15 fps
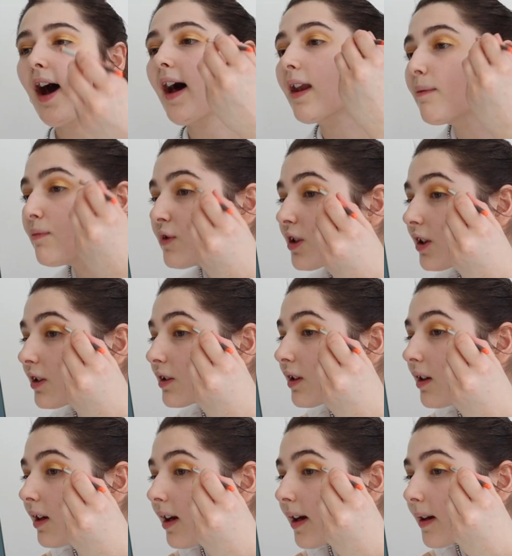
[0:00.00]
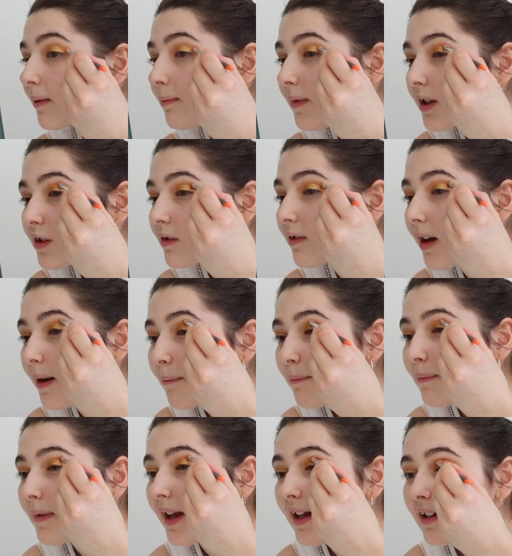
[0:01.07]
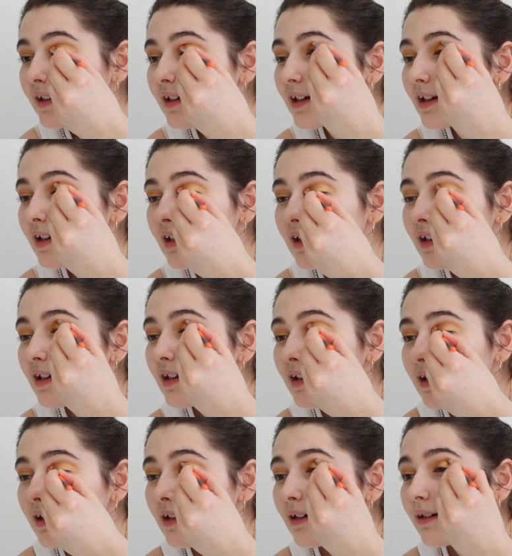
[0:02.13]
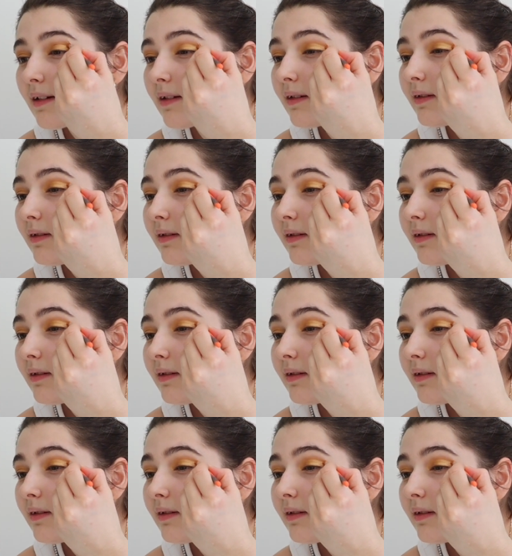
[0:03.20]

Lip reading: And I'm just going to like make sure that I blend it in here.